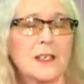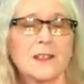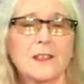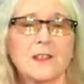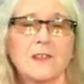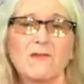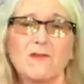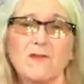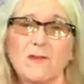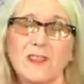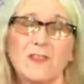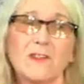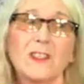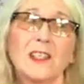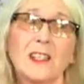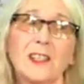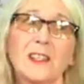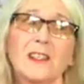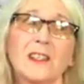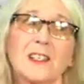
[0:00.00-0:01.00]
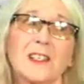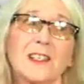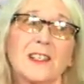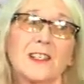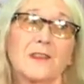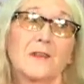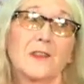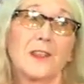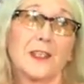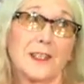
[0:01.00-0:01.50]
So we really need
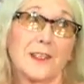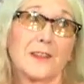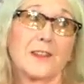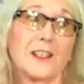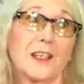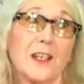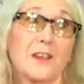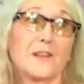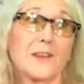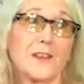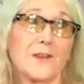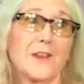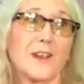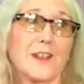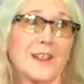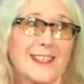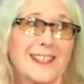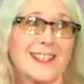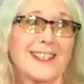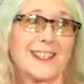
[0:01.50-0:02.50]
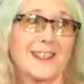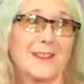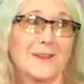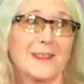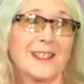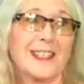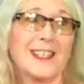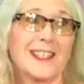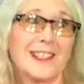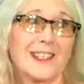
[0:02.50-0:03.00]
to feed ourselves first here.
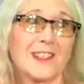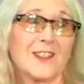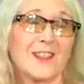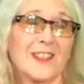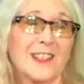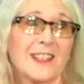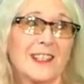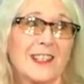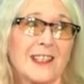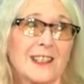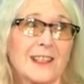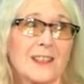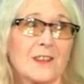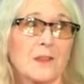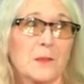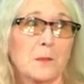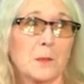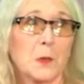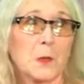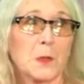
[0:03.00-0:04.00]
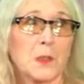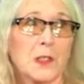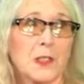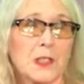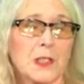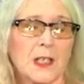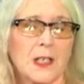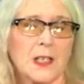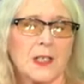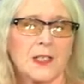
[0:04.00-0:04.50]
We need to do the things that are
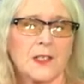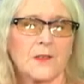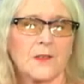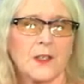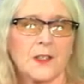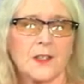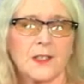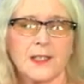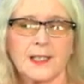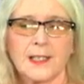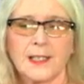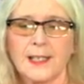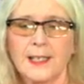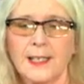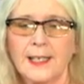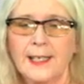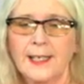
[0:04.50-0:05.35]
important to us first.